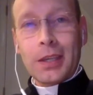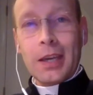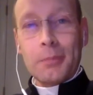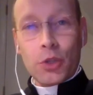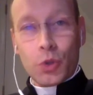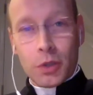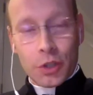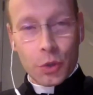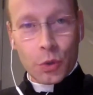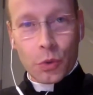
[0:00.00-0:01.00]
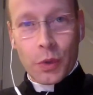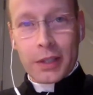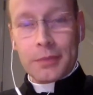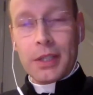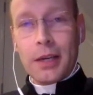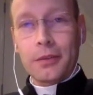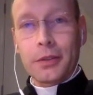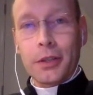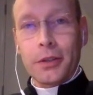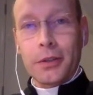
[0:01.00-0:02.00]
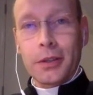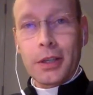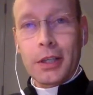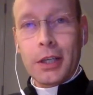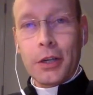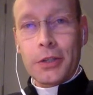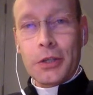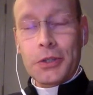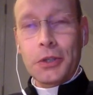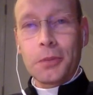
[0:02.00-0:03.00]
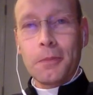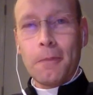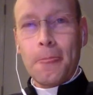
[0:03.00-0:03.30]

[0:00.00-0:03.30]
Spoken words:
and make sure that you write them down on YouTube,